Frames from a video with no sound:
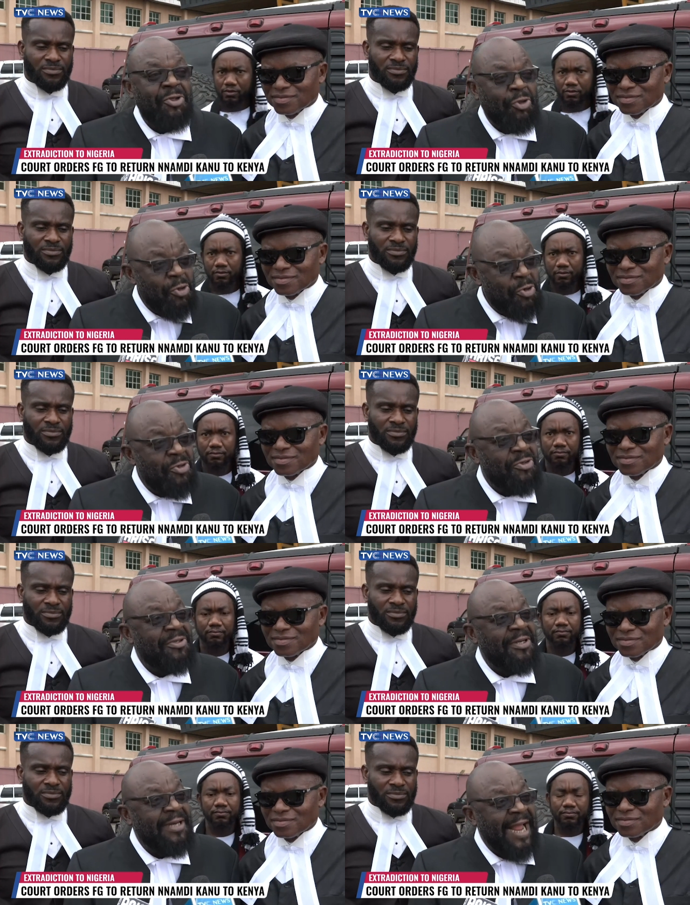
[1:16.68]

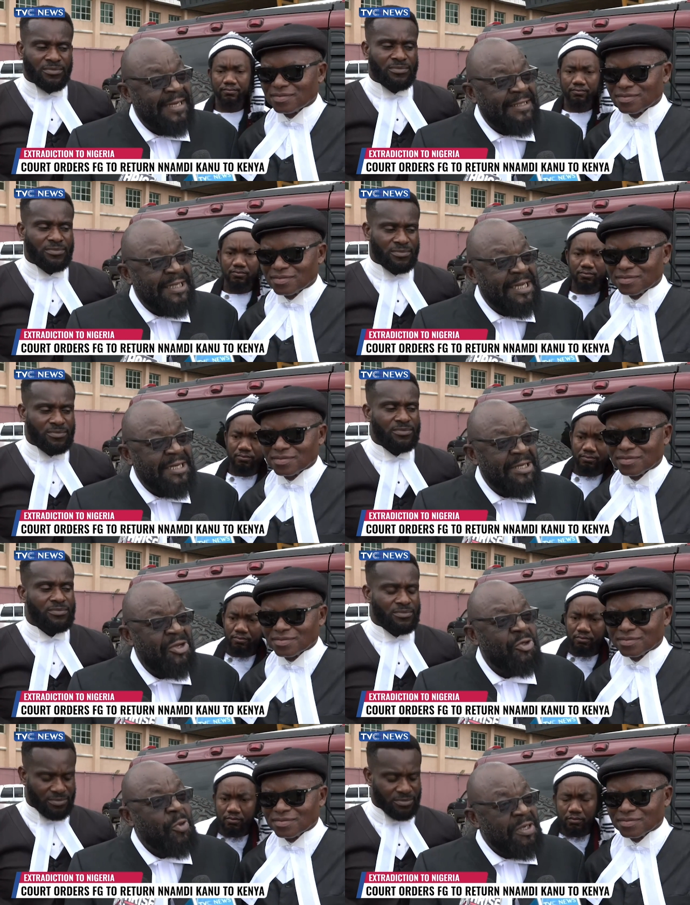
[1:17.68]
Speaker 1: June
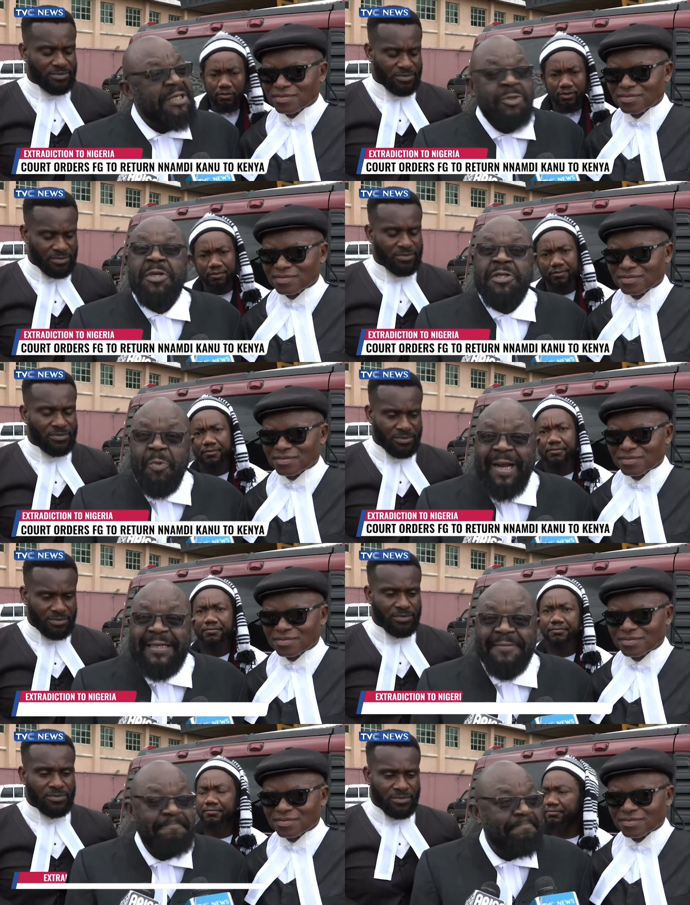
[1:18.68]
nineteenth, twenty
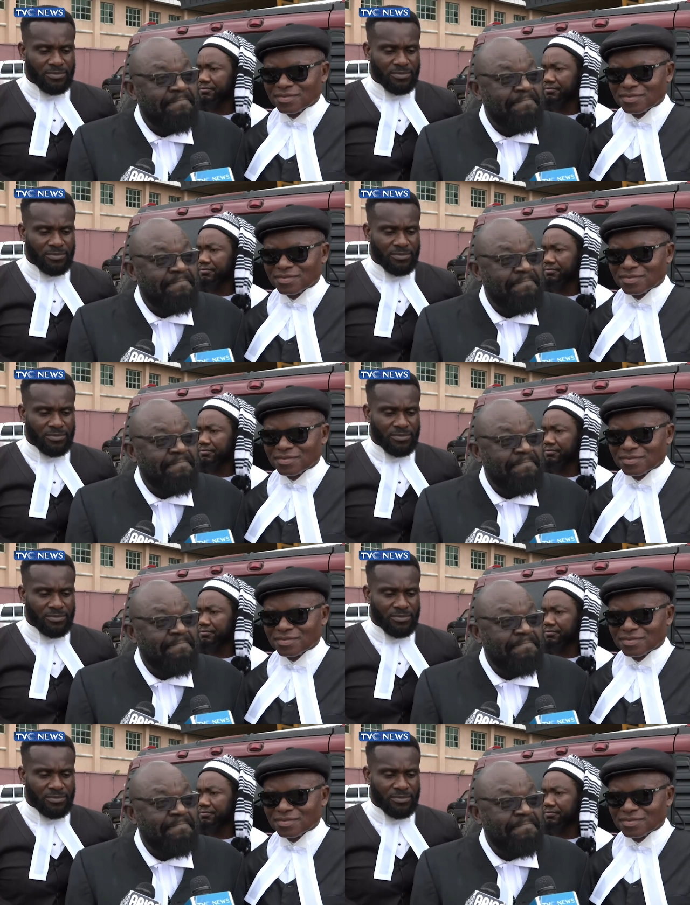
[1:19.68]
twenty-one.